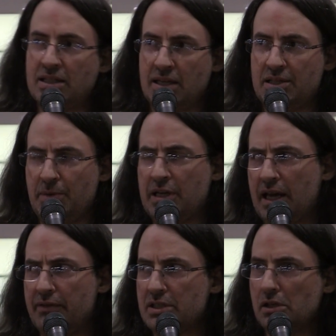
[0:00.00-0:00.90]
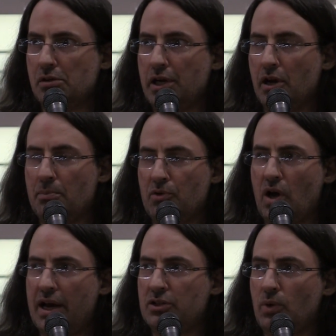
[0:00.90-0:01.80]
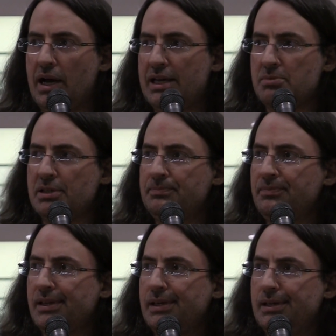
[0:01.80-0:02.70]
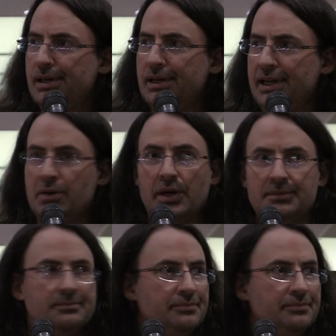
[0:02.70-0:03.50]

It's, it's been kind of a slow year product-wise. uh, anyway,